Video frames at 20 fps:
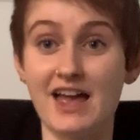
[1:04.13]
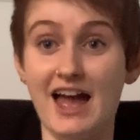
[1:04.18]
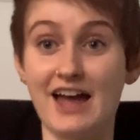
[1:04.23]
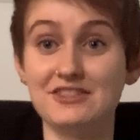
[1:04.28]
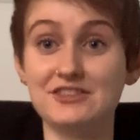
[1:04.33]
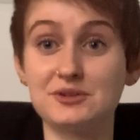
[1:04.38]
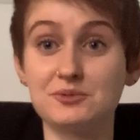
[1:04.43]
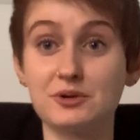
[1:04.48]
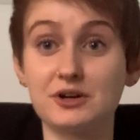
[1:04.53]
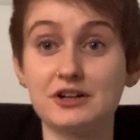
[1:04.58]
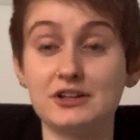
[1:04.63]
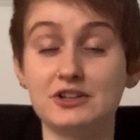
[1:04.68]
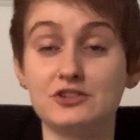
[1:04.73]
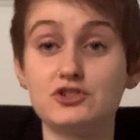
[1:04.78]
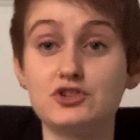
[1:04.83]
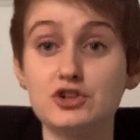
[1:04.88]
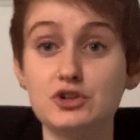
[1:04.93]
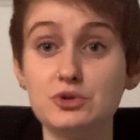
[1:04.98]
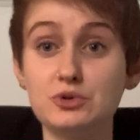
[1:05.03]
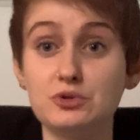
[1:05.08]
and then we're going to
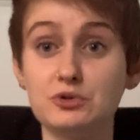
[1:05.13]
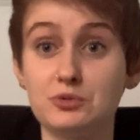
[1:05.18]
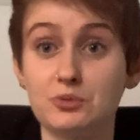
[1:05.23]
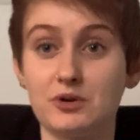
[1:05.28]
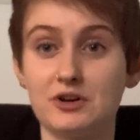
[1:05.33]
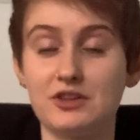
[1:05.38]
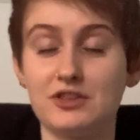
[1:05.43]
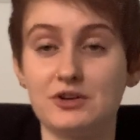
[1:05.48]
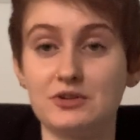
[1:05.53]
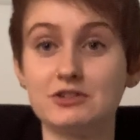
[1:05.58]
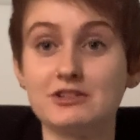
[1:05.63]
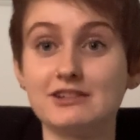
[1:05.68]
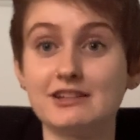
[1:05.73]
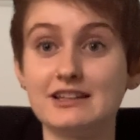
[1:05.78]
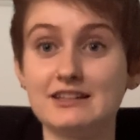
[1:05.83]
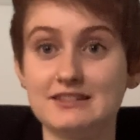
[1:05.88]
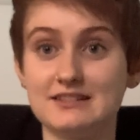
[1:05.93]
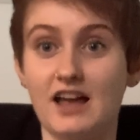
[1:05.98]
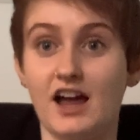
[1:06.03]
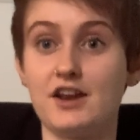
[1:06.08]
choose one of those
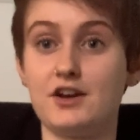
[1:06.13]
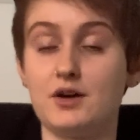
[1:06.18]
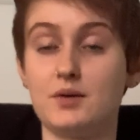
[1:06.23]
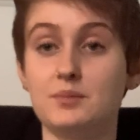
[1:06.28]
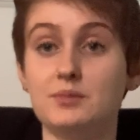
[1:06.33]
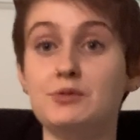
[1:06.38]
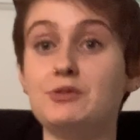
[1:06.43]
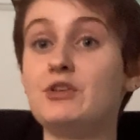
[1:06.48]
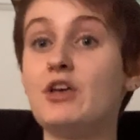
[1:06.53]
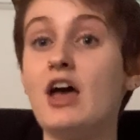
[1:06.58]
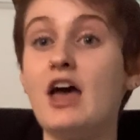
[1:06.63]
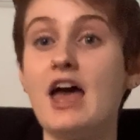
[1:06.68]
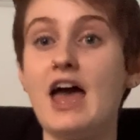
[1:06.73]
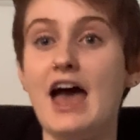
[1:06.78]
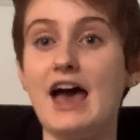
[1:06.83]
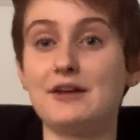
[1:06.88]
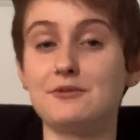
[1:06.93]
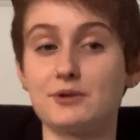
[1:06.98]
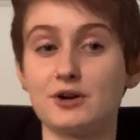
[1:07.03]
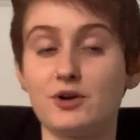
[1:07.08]
list items
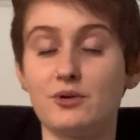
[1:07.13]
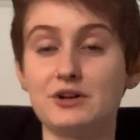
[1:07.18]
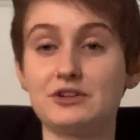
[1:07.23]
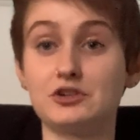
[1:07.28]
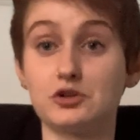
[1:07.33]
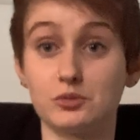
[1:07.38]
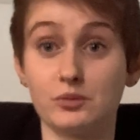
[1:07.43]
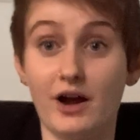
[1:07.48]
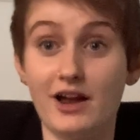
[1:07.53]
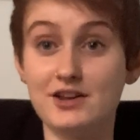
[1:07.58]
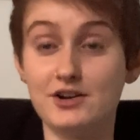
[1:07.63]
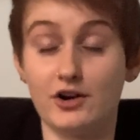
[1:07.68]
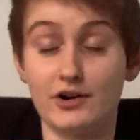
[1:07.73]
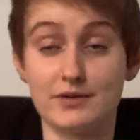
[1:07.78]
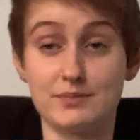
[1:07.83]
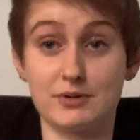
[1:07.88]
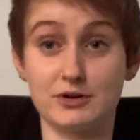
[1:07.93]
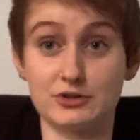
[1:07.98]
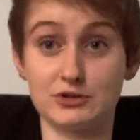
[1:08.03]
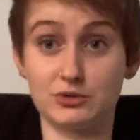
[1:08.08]
and we're going to write our
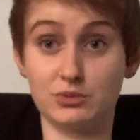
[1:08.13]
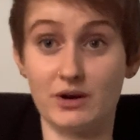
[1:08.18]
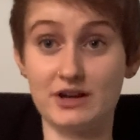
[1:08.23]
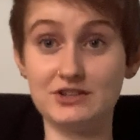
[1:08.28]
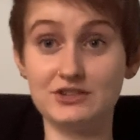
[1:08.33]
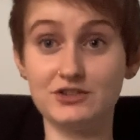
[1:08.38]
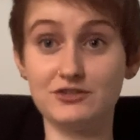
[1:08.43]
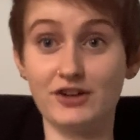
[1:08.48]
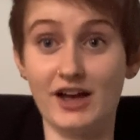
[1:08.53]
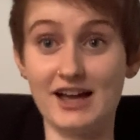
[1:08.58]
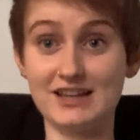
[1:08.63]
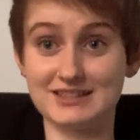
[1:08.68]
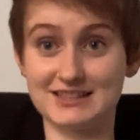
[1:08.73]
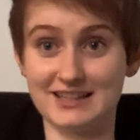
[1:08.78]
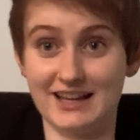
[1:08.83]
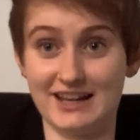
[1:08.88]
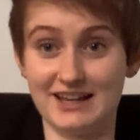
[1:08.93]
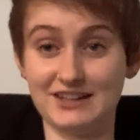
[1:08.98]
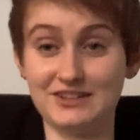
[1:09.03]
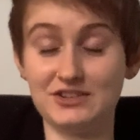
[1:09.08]
persuasive
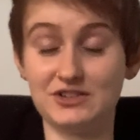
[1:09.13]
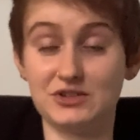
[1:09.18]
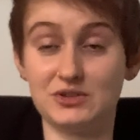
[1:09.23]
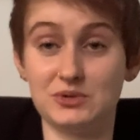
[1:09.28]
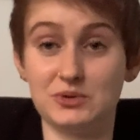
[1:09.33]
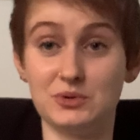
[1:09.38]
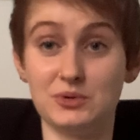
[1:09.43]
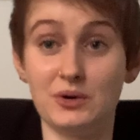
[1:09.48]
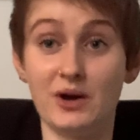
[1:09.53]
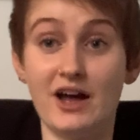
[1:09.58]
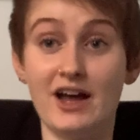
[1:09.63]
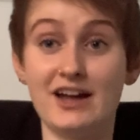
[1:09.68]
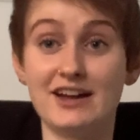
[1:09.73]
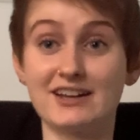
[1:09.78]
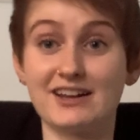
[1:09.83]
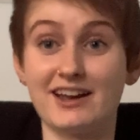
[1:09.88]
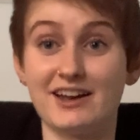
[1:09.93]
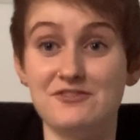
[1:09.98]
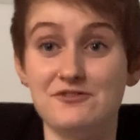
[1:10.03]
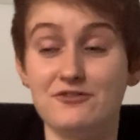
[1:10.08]
essay to
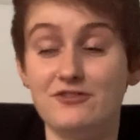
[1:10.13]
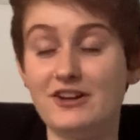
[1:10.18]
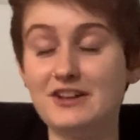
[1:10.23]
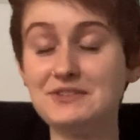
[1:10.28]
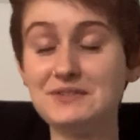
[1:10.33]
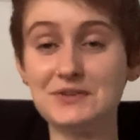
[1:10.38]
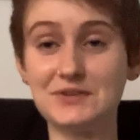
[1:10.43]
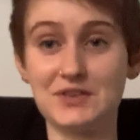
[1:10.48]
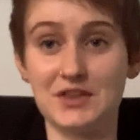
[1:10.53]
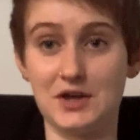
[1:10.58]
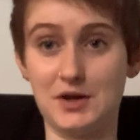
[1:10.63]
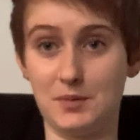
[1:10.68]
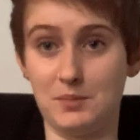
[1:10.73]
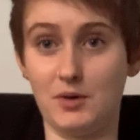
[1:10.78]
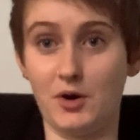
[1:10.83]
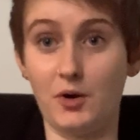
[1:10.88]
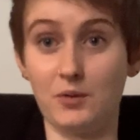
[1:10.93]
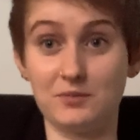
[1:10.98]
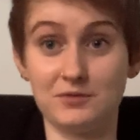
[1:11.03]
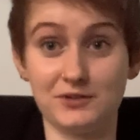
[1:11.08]
convince them,
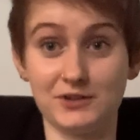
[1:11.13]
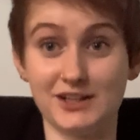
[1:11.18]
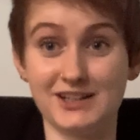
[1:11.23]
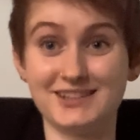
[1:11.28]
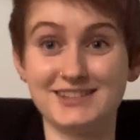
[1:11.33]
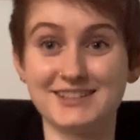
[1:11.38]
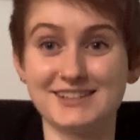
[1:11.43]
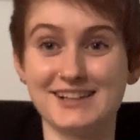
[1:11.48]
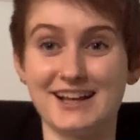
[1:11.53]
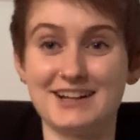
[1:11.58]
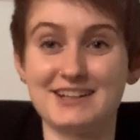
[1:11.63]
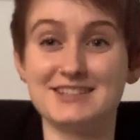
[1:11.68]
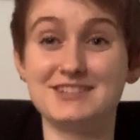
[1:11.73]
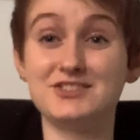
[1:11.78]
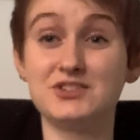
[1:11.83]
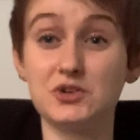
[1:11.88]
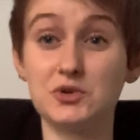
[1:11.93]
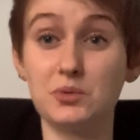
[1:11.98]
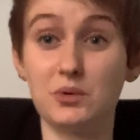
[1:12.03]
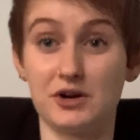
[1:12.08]
hopefully, to let us
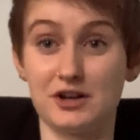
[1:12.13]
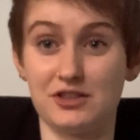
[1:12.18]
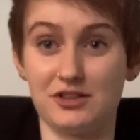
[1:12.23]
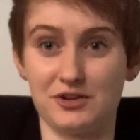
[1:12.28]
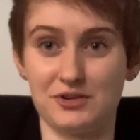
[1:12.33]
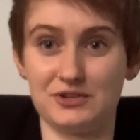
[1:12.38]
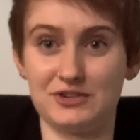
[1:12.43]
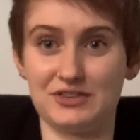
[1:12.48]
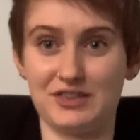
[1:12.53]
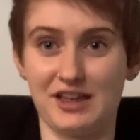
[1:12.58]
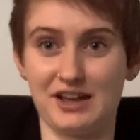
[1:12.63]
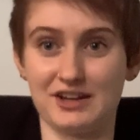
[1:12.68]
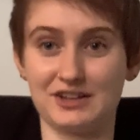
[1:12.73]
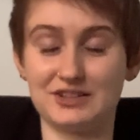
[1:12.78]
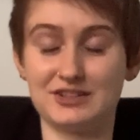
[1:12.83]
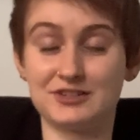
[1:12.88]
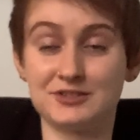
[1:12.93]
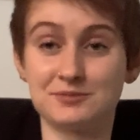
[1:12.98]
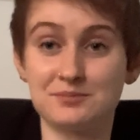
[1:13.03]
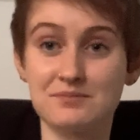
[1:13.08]
do one of those
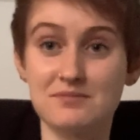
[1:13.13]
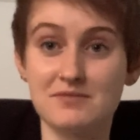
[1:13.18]
things.